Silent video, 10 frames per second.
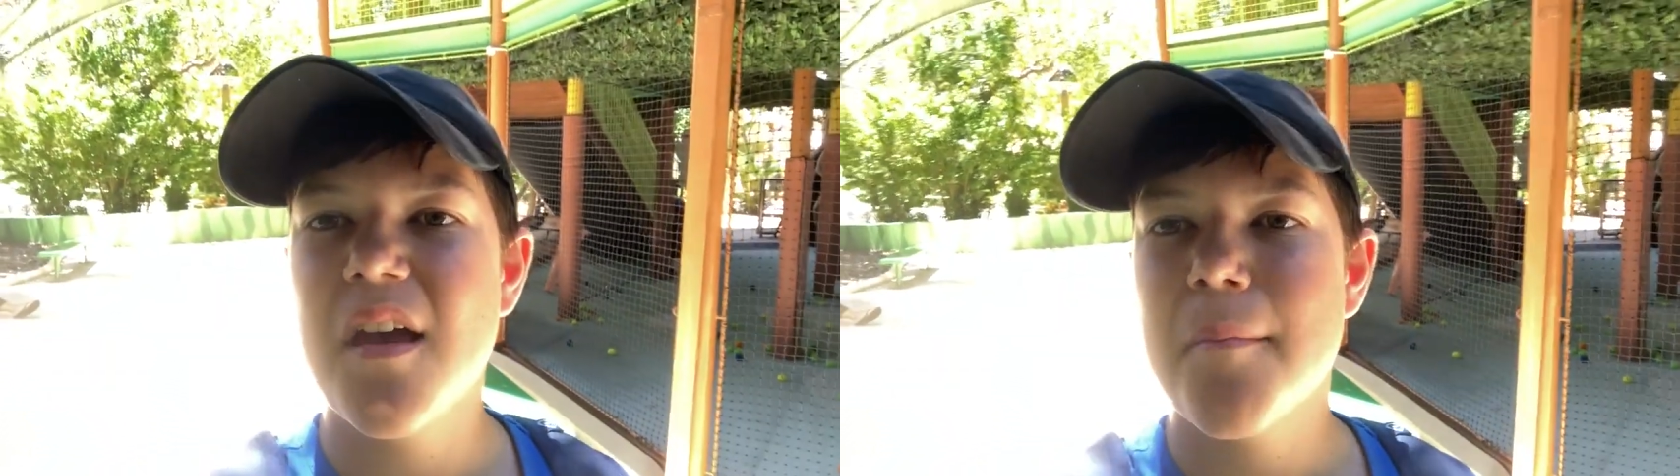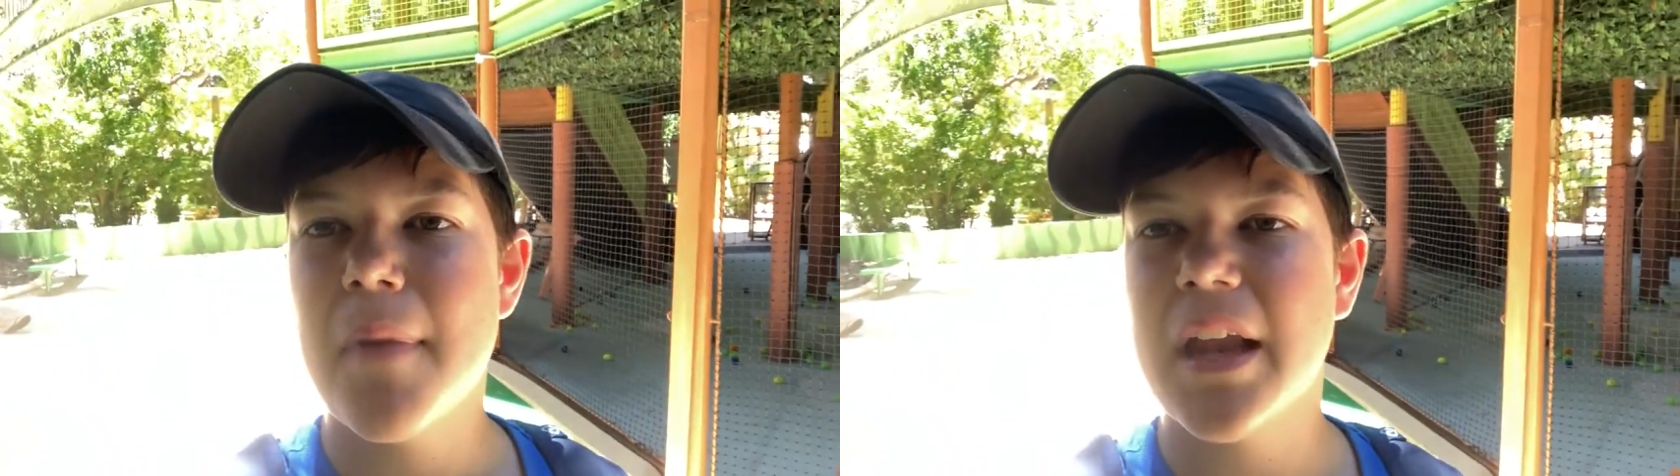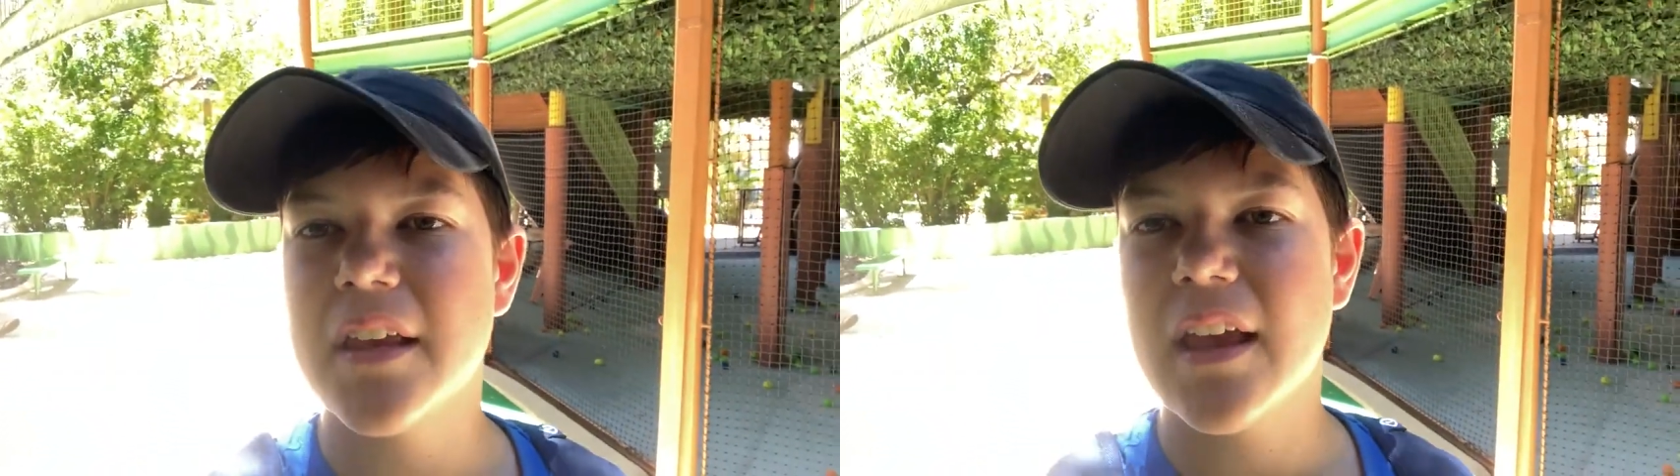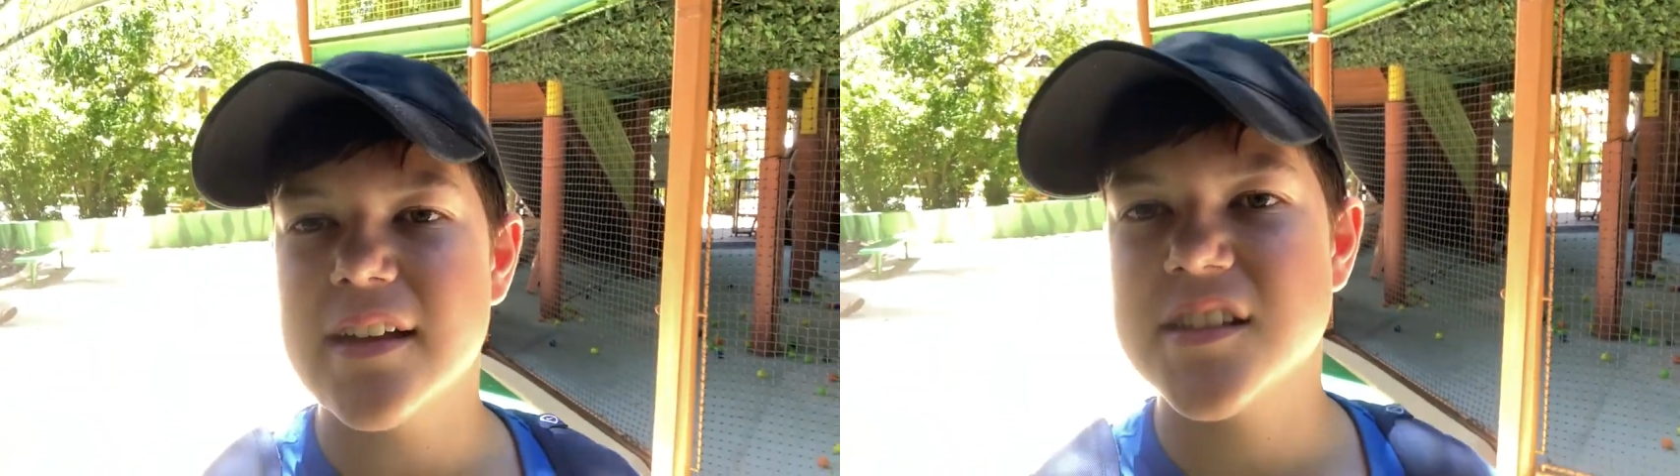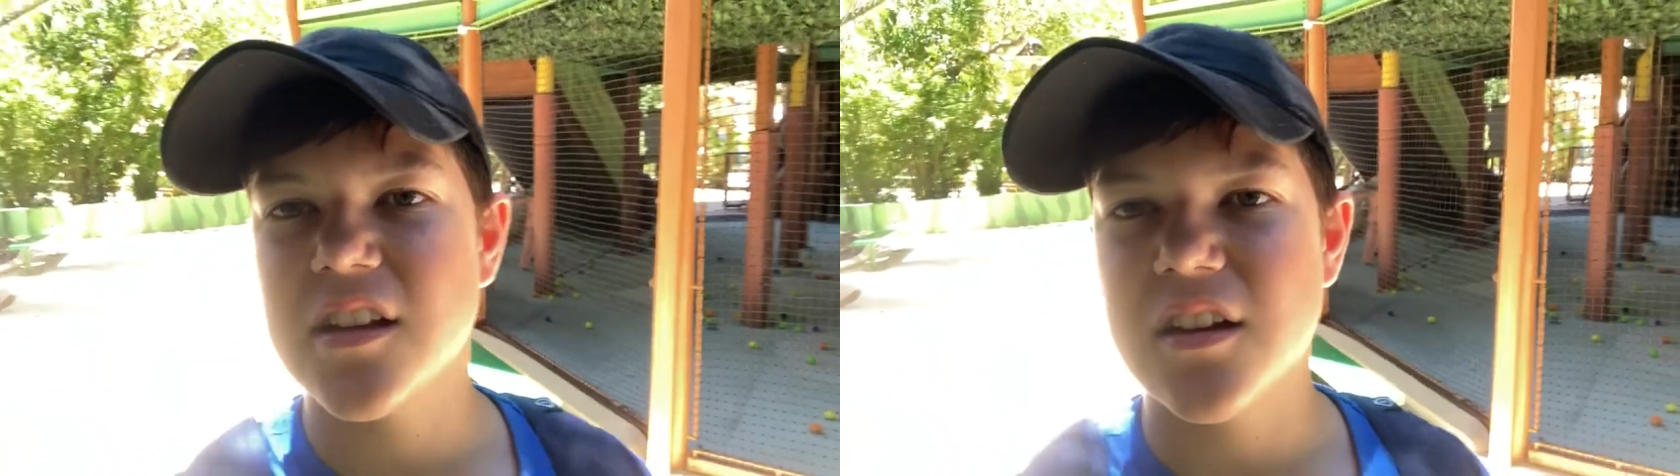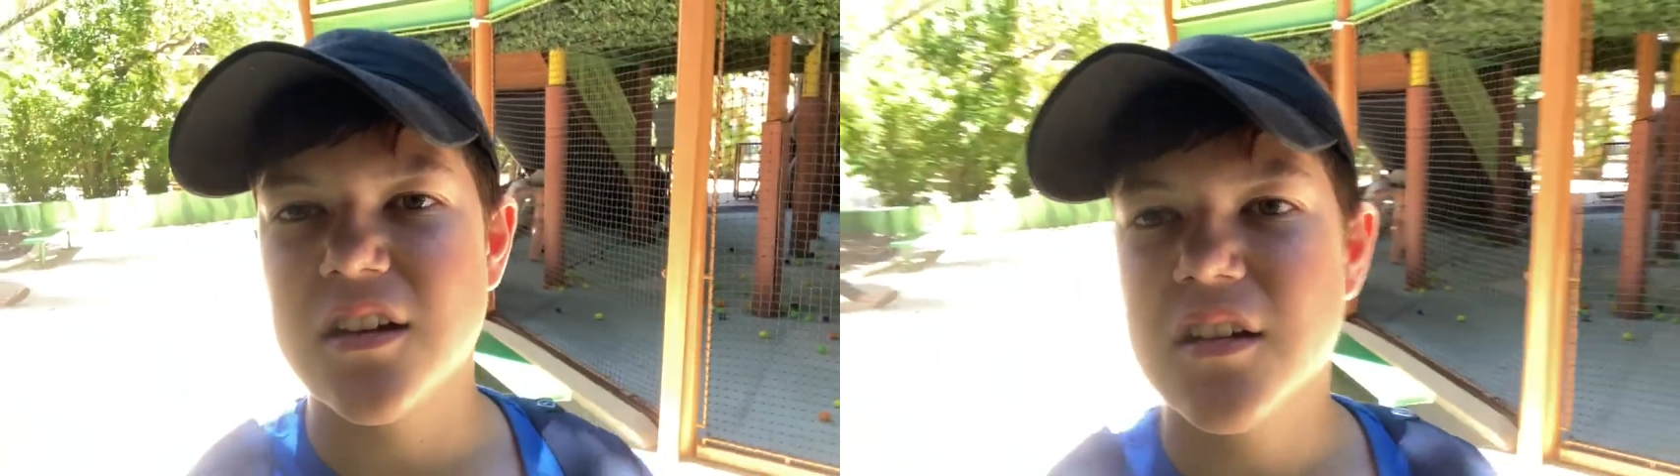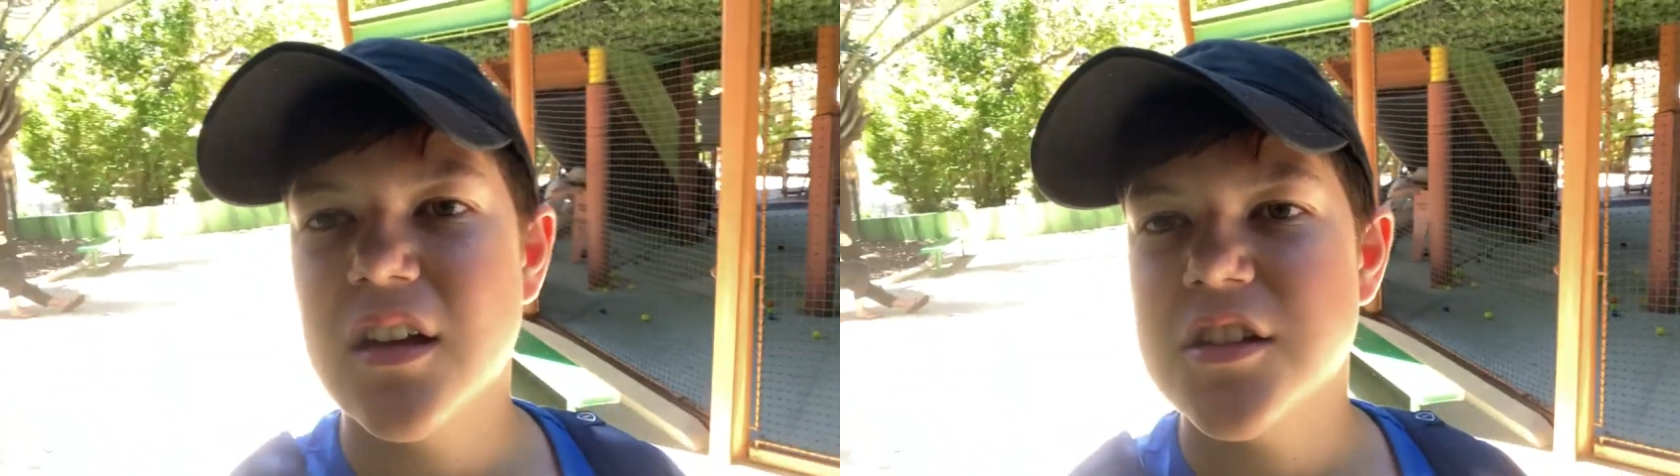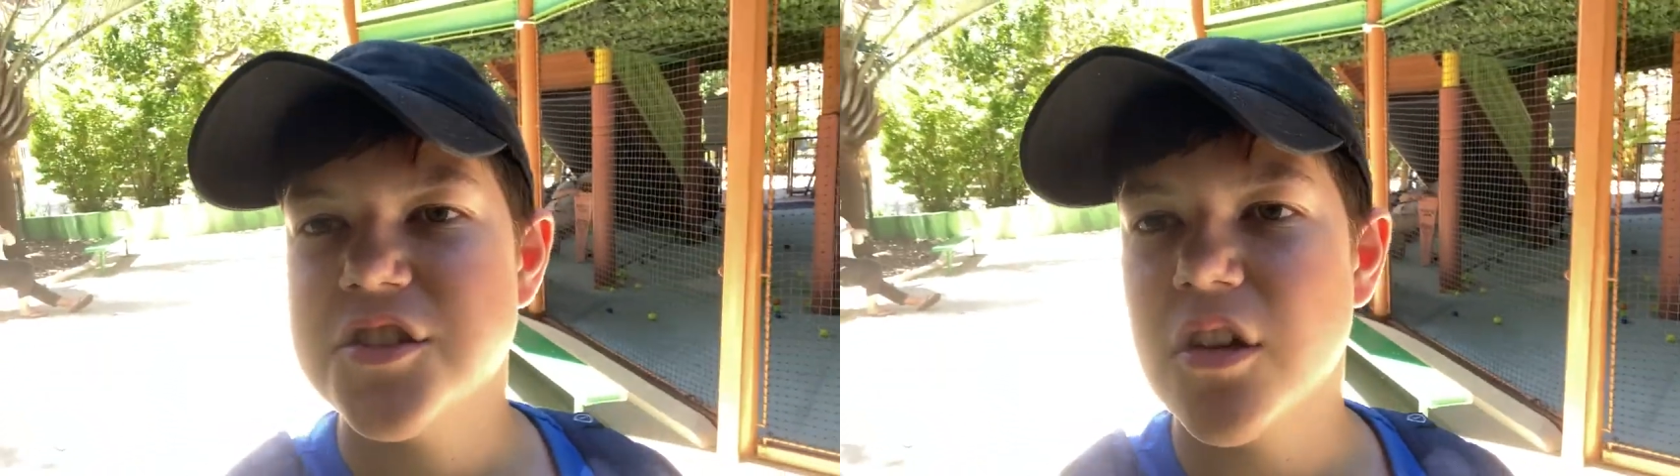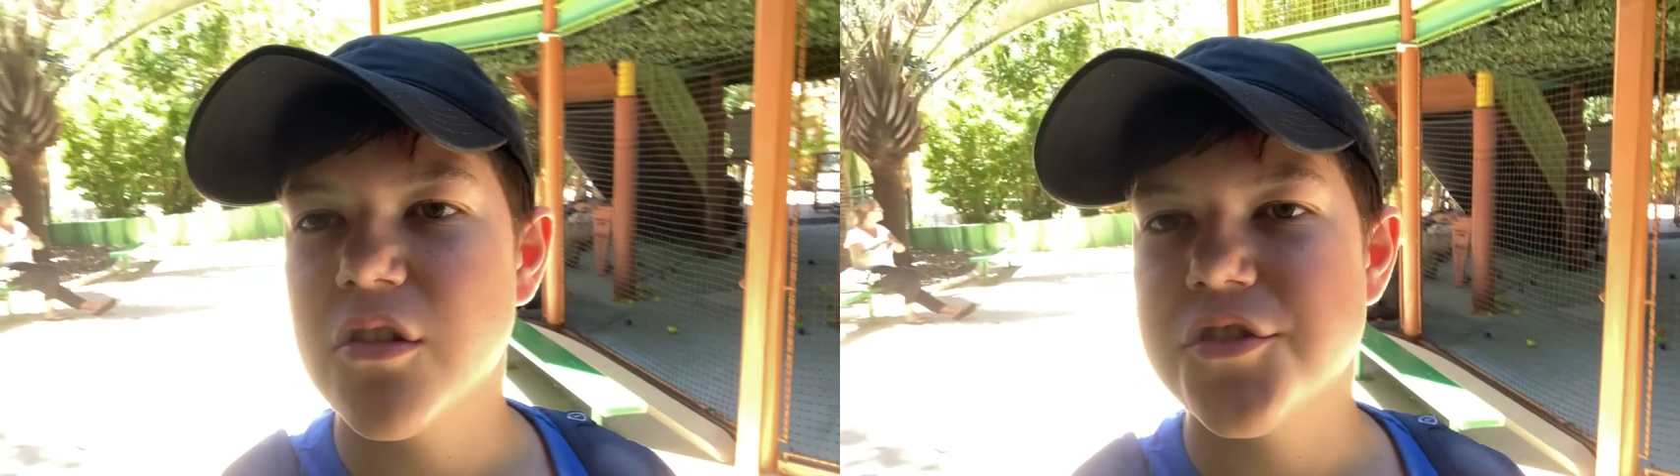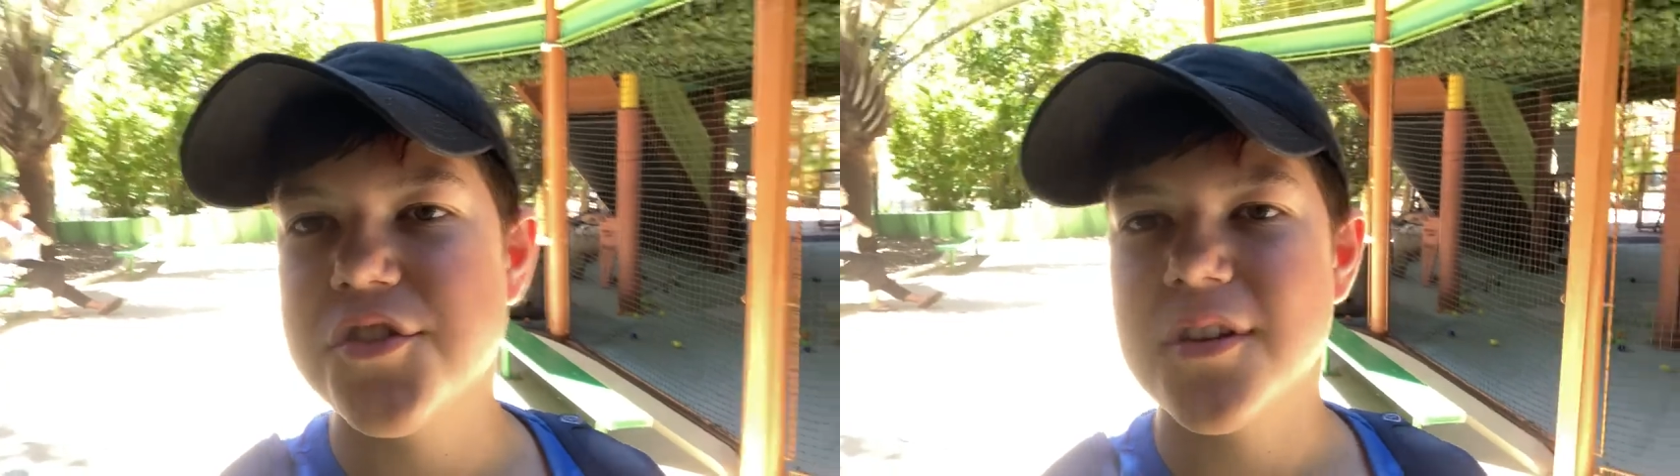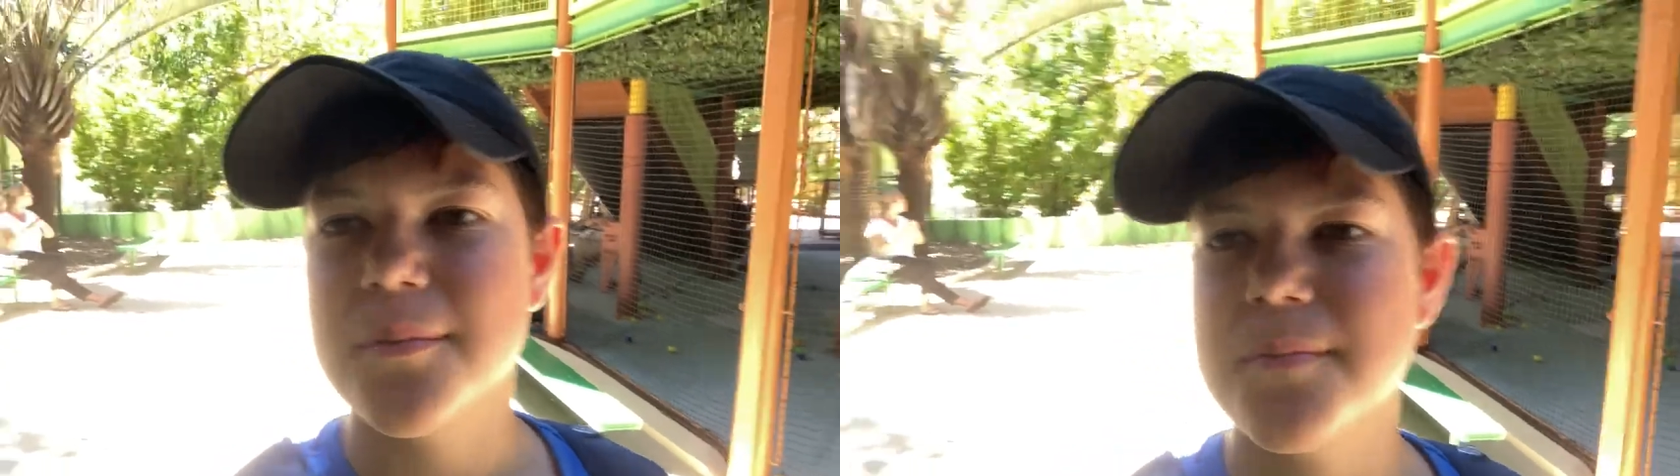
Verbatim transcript: Madagascar jungle gym